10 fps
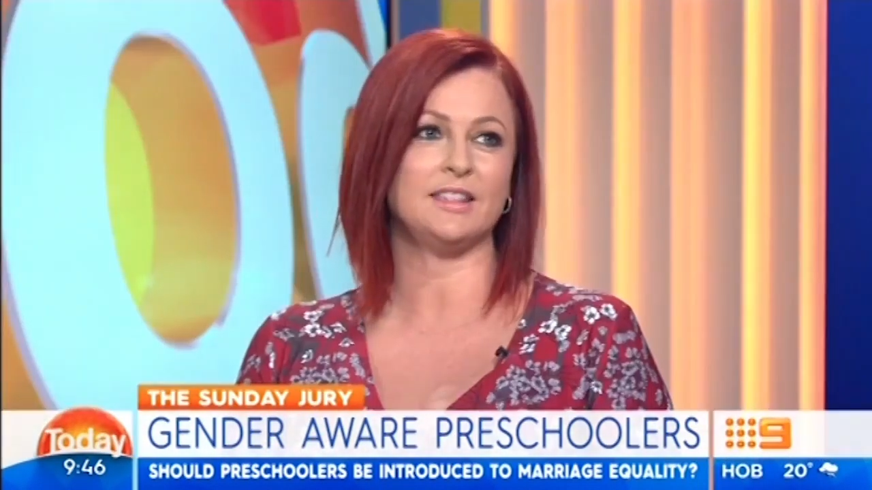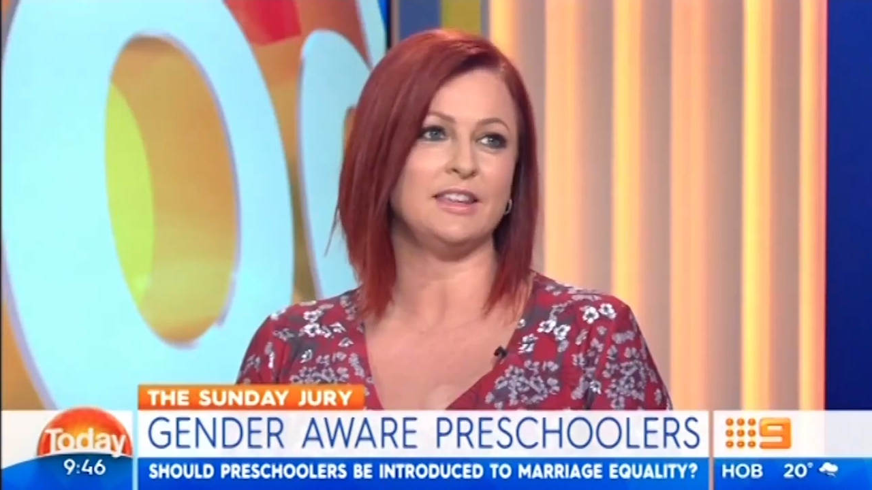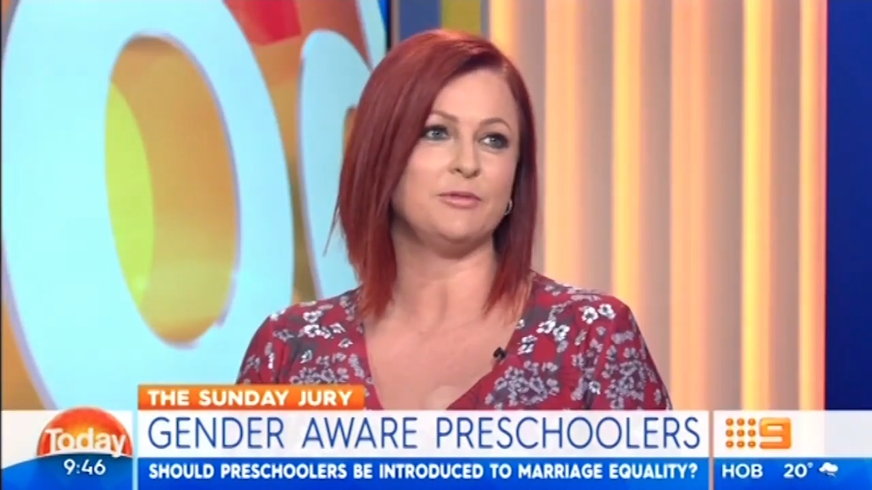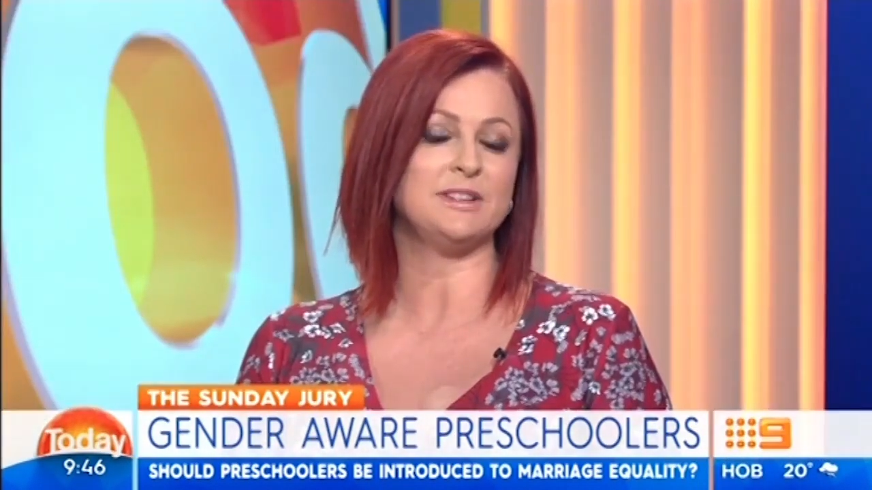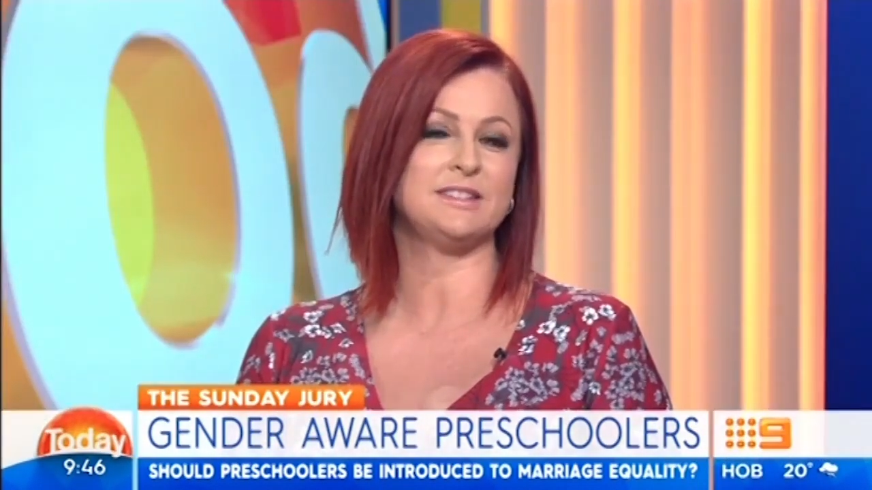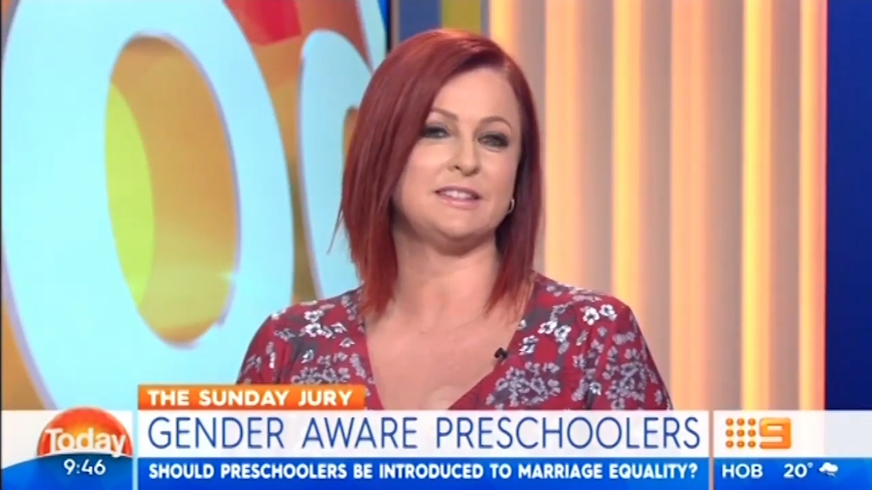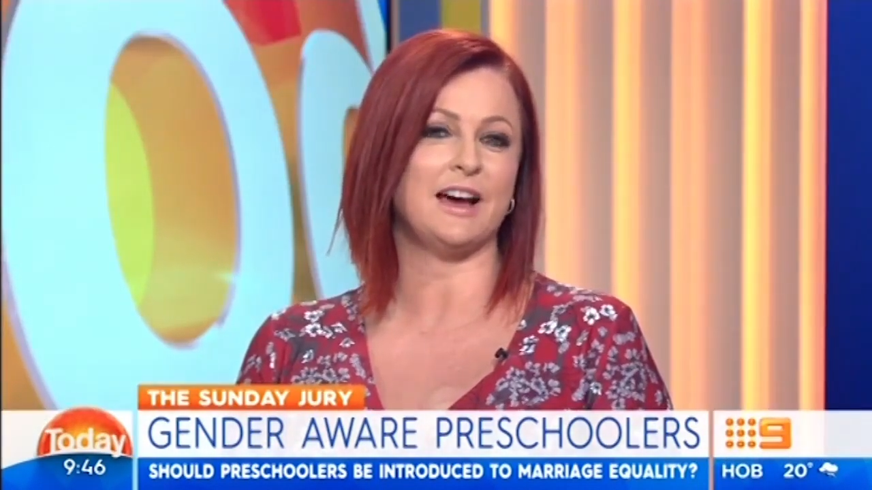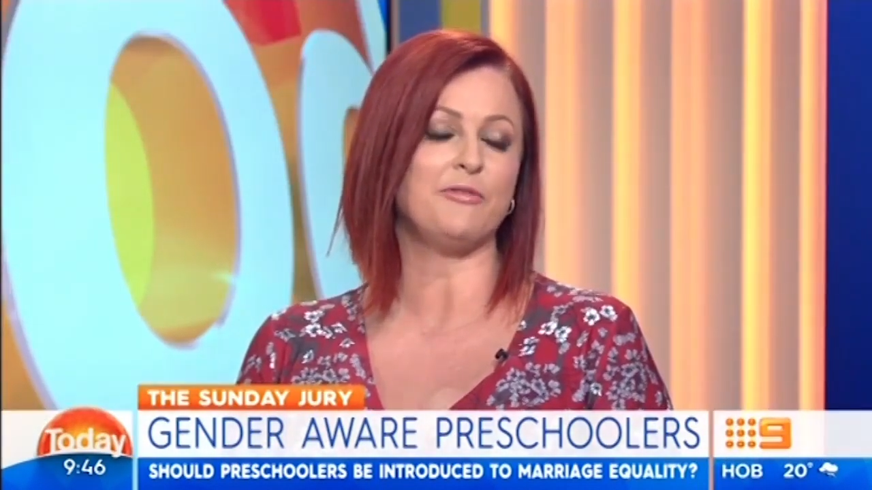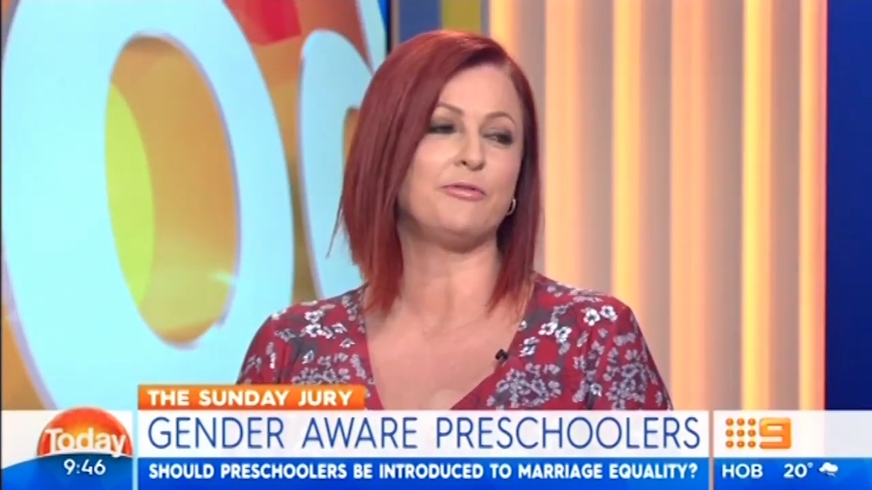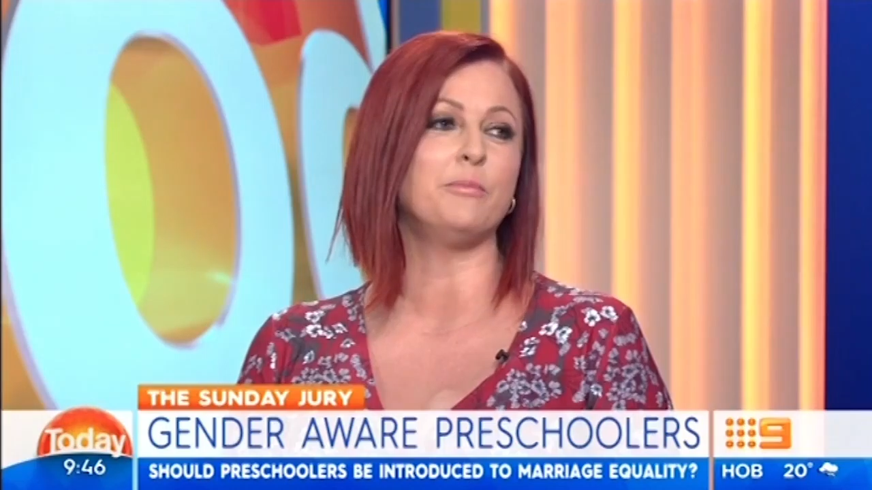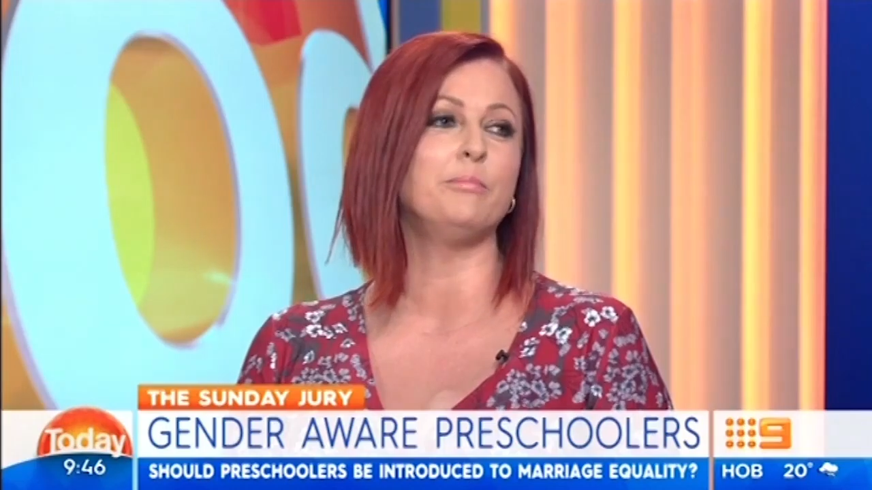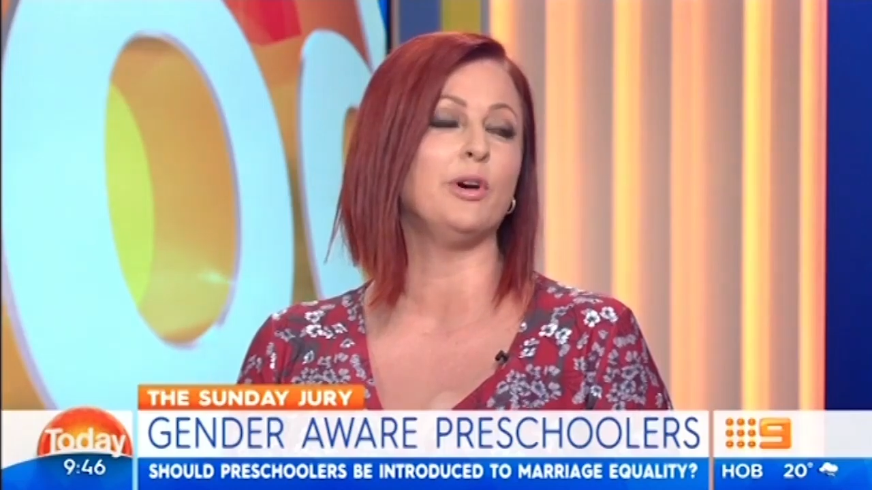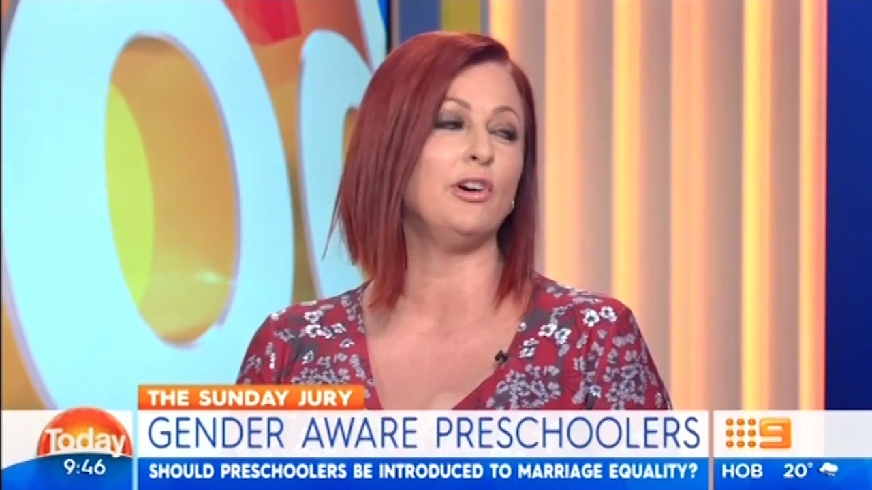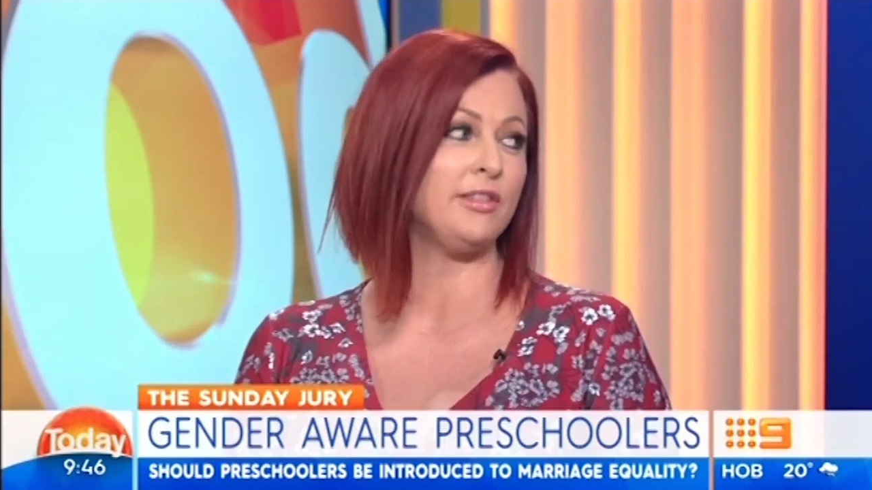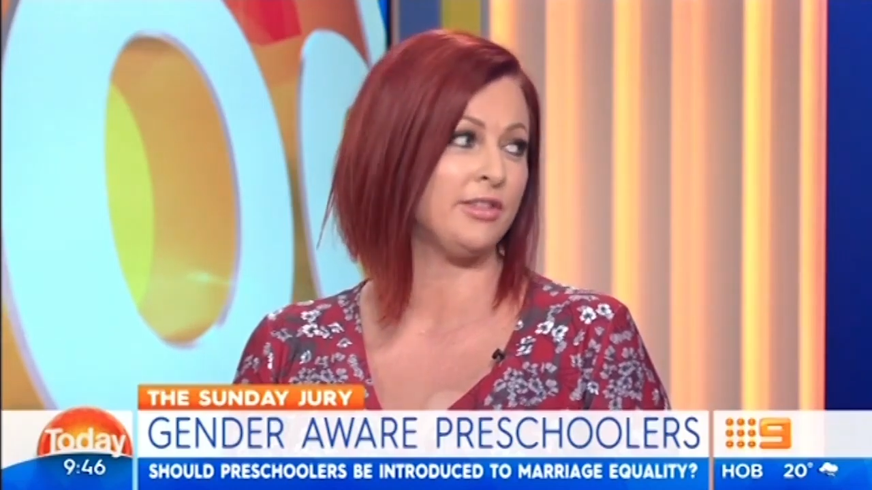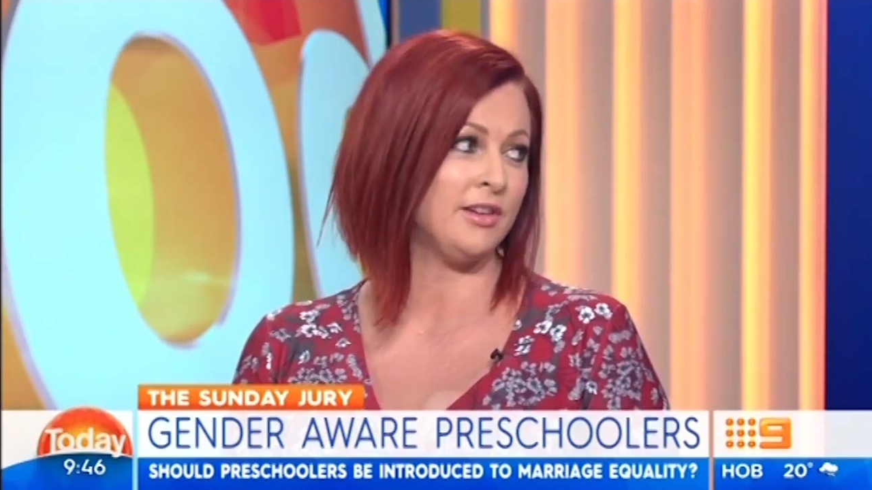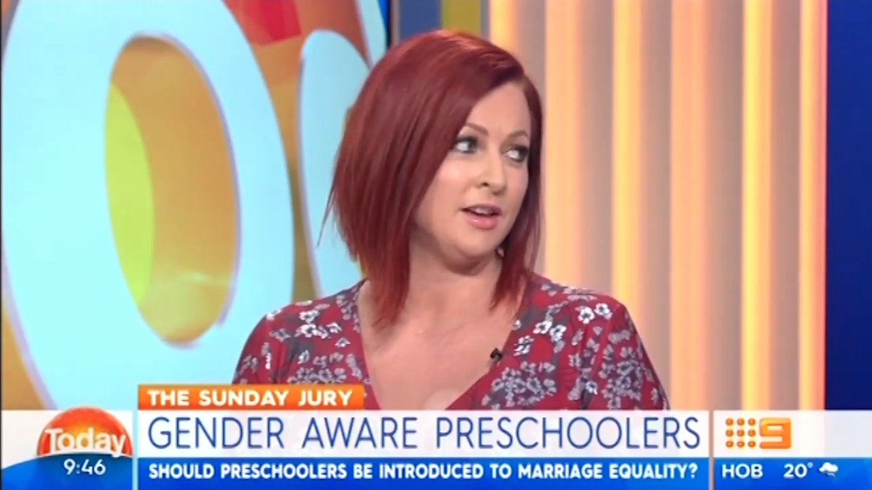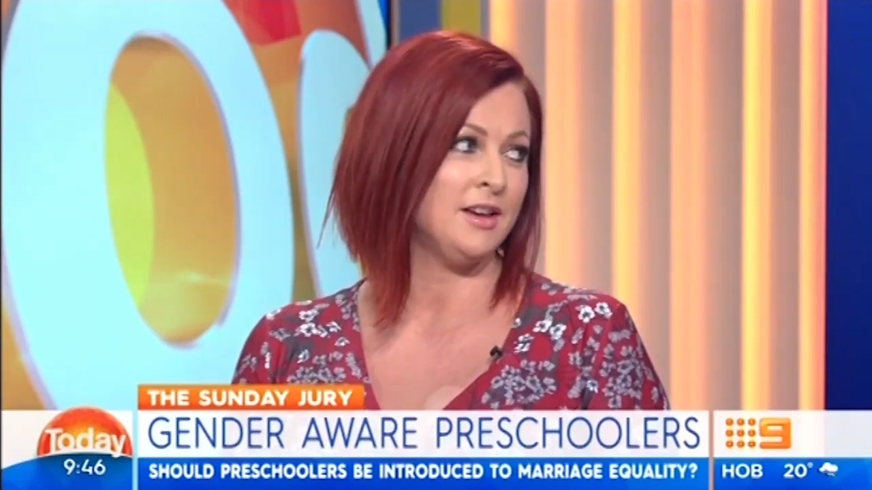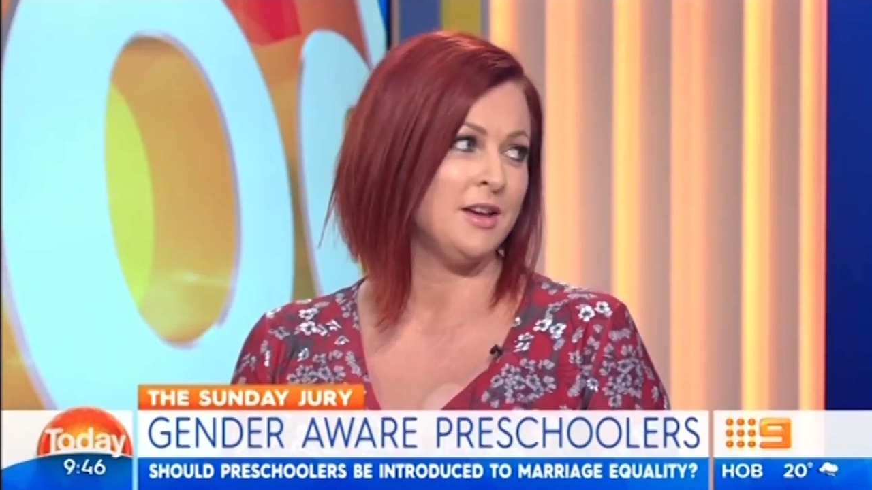think we Come start on. from birth